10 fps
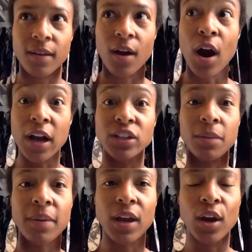are
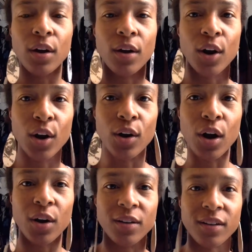actually being
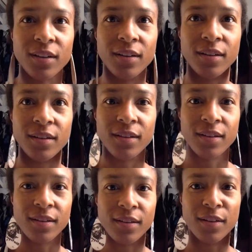hurt,
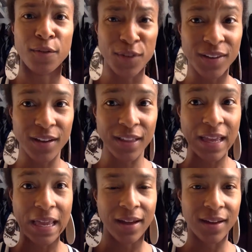
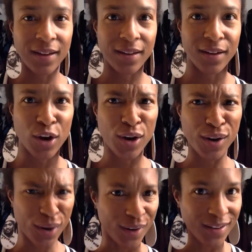physically
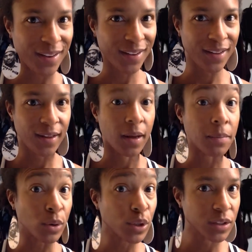hurt,
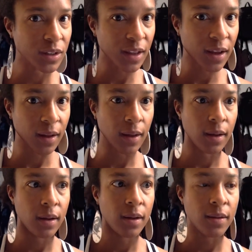emotionally
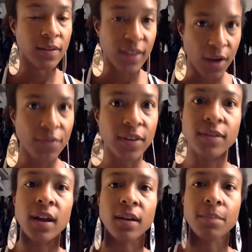
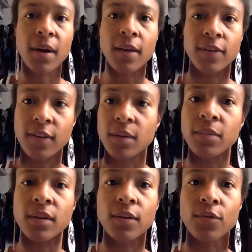devastated by
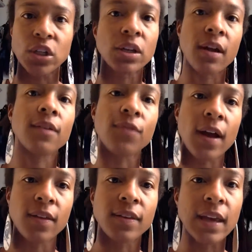systems of racialized
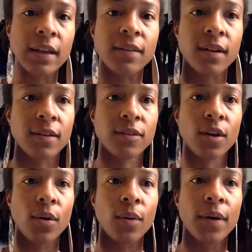violence against us.
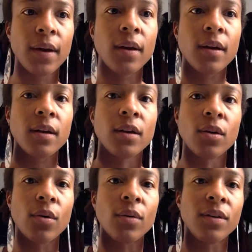So,
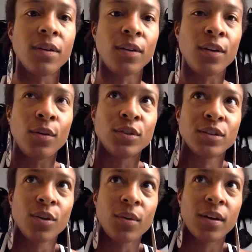you
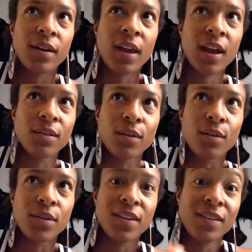just don't want to
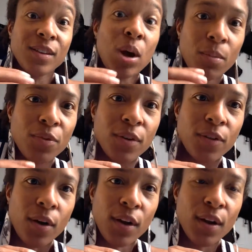handle the discomfort of
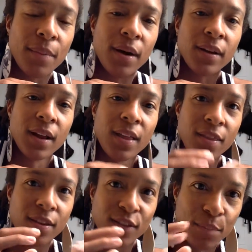talking about it in
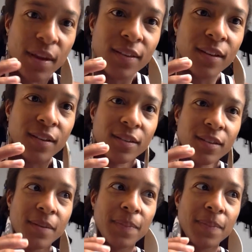these spaces.